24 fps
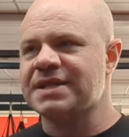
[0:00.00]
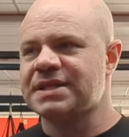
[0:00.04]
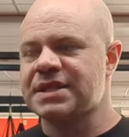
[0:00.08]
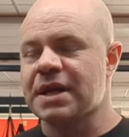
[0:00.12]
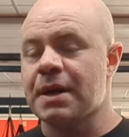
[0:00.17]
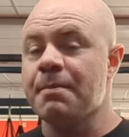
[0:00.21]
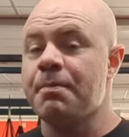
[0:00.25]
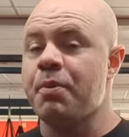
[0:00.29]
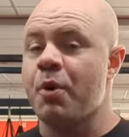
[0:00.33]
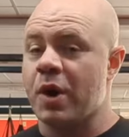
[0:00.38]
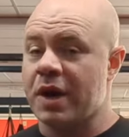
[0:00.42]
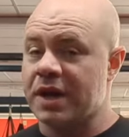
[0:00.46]

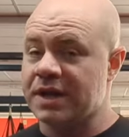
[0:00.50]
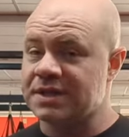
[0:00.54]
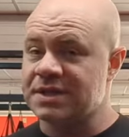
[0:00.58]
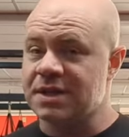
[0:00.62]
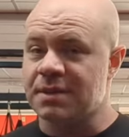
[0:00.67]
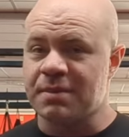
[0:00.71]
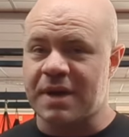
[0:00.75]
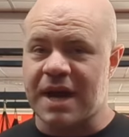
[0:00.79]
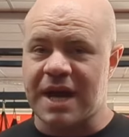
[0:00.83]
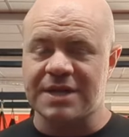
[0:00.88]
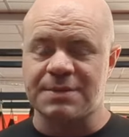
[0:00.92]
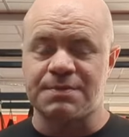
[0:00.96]
some point.
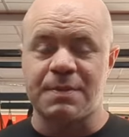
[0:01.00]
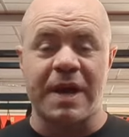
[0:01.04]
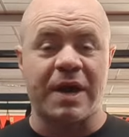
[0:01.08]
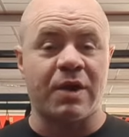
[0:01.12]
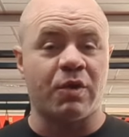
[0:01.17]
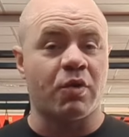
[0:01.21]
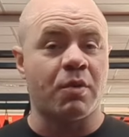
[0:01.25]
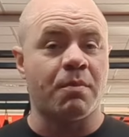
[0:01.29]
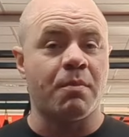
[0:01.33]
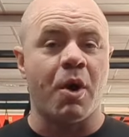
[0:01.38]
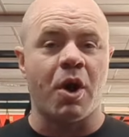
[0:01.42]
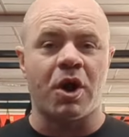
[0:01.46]
Some guys make it
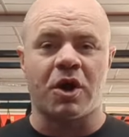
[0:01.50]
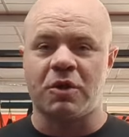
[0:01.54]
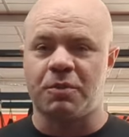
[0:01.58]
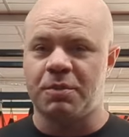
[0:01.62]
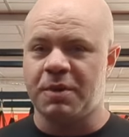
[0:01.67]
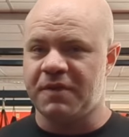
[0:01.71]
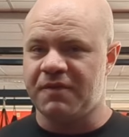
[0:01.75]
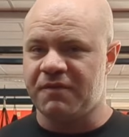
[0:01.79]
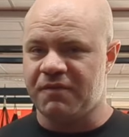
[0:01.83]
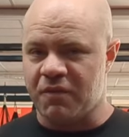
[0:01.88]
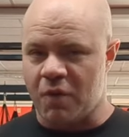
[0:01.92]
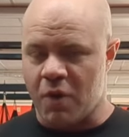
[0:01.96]

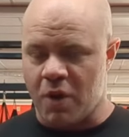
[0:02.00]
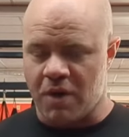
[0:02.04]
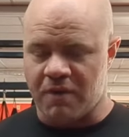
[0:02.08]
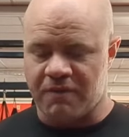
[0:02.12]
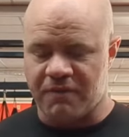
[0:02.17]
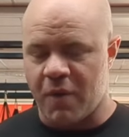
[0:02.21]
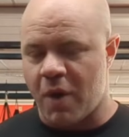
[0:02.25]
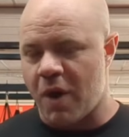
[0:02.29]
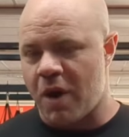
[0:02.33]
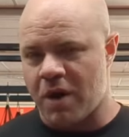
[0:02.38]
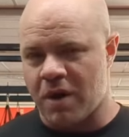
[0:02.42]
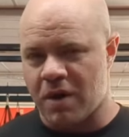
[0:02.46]
remarkably
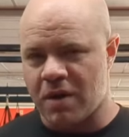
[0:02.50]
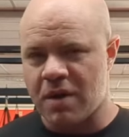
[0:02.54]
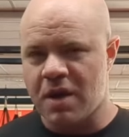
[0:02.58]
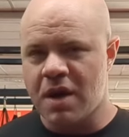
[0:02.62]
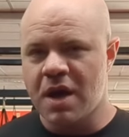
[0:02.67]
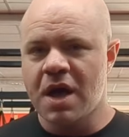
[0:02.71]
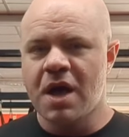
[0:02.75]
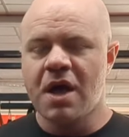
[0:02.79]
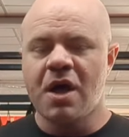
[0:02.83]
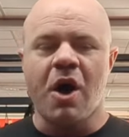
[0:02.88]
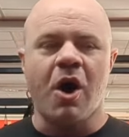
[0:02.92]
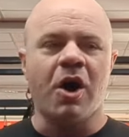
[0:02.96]
far.
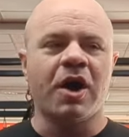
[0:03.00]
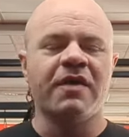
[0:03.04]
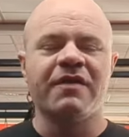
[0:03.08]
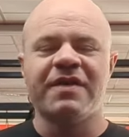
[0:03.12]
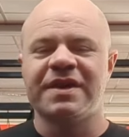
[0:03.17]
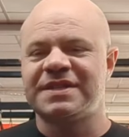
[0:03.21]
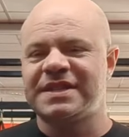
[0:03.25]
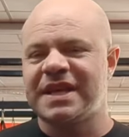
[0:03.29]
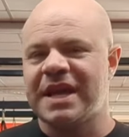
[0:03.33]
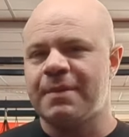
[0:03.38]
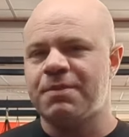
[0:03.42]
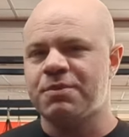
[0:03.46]
I'll give
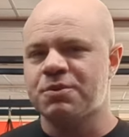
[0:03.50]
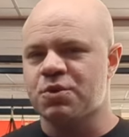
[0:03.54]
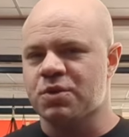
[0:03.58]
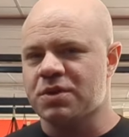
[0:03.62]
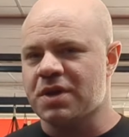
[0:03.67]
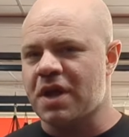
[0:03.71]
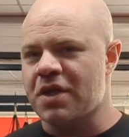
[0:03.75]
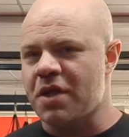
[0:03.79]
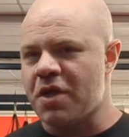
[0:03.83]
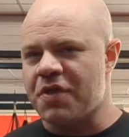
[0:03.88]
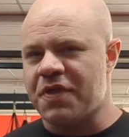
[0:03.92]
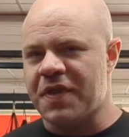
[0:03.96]
examples with
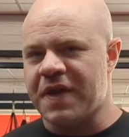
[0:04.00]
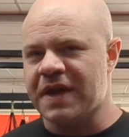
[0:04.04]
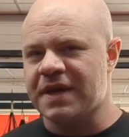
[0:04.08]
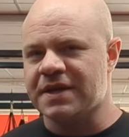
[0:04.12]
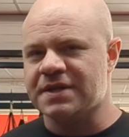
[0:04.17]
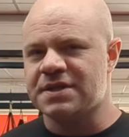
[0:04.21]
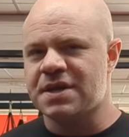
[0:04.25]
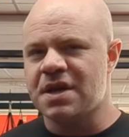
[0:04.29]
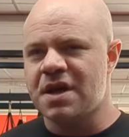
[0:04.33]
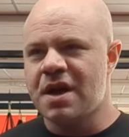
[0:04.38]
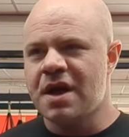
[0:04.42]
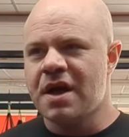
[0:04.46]
other
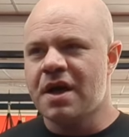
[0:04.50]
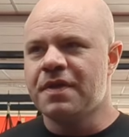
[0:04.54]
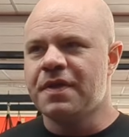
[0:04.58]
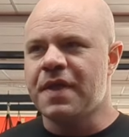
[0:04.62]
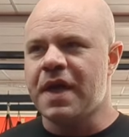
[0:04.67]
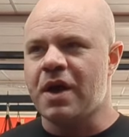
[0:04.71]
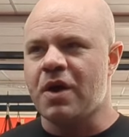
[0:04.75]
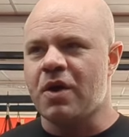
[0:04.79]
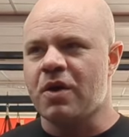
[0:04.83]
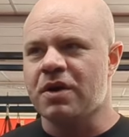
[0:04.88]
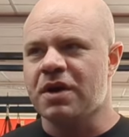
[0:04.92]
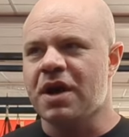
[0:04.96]
things
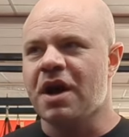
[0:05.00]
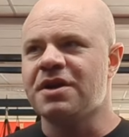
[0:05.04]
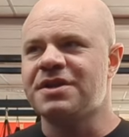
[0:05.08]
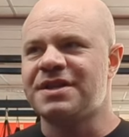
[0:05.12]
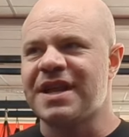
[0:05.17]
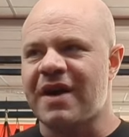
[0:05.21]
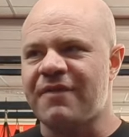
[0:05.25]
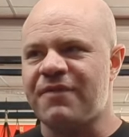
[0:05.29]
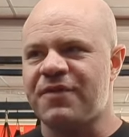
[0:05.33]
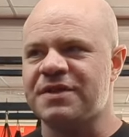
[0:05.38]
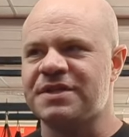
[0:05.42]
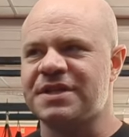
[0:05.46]
that are
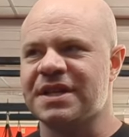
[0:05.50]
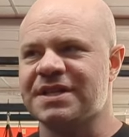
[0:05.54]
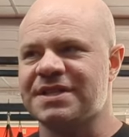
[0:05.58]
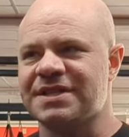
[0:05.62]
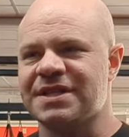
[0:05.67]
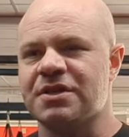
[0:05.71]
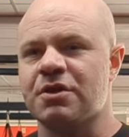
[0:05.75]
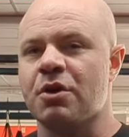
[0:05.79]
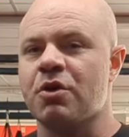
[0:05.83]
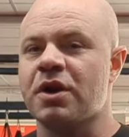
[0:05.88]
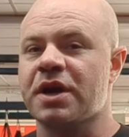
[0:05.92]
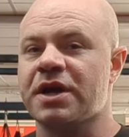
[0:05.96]
deficits
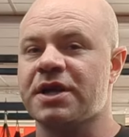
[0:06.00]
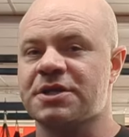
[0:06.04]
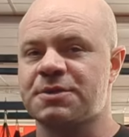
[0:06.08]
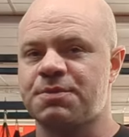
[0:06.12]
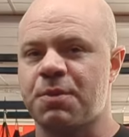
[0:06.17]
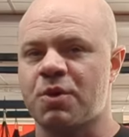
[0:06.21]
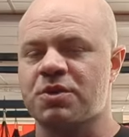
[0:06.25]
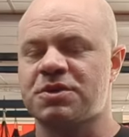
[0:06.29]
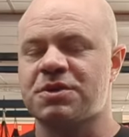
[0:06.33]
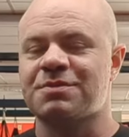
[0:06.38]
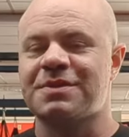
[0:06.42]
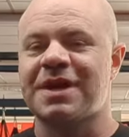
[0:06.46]
that don't get
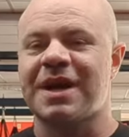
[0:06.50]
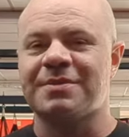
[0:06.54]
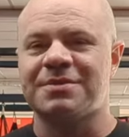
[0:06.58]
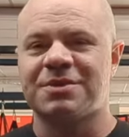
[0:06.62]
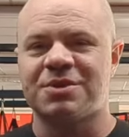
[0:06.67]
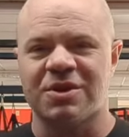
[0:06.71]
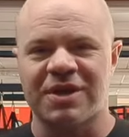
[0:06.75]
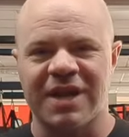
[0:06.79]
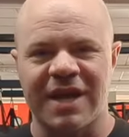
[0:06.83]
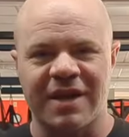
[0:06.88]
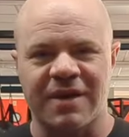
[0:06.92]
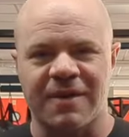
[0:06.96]
exposed sometimes
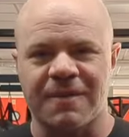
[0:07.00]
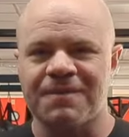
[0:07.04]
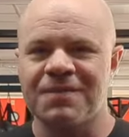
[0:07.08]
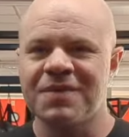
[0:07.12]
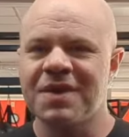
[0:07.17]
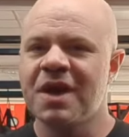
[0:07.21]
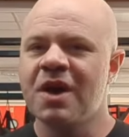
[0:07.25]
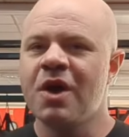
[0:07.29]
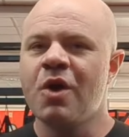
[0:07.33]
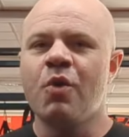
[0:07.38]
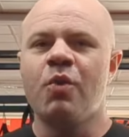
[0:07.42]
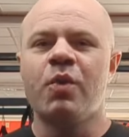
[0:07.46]
till later.
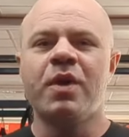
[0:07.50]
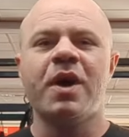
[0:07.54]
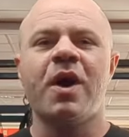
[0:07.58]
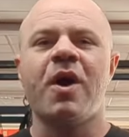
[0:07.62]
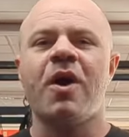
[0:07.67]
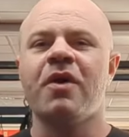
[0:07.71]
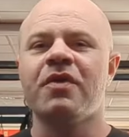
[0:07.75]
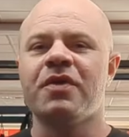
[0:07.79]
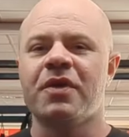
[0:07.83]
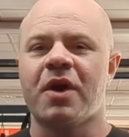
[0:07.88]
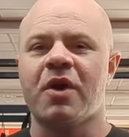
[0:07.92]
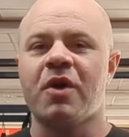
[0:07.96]
We
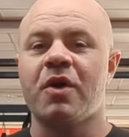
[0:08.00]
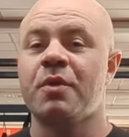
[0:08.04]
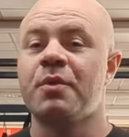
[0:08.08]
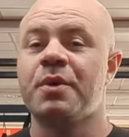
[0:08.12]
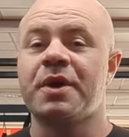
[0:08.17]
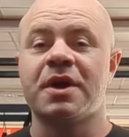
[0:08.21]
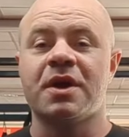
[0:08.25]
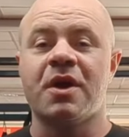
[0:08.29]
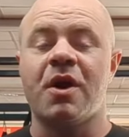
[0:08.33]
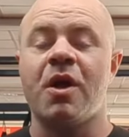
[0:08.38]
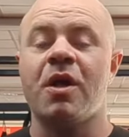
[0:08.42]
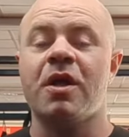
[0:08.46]
all know and we
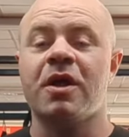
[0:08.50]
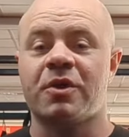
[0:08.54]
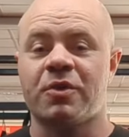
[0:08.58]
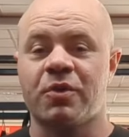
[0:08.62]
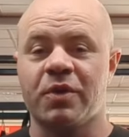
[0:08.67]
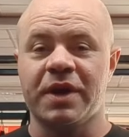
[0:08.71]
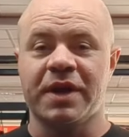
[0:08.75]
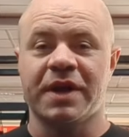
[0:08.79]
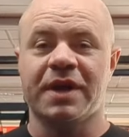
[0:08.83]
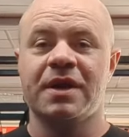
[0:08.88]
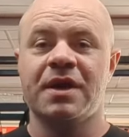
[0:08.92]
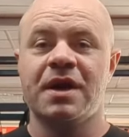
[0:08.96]
can all
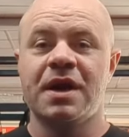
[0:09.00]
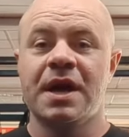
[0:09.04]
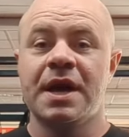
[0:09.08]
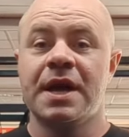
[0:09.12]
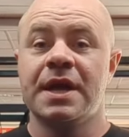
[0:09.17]
agree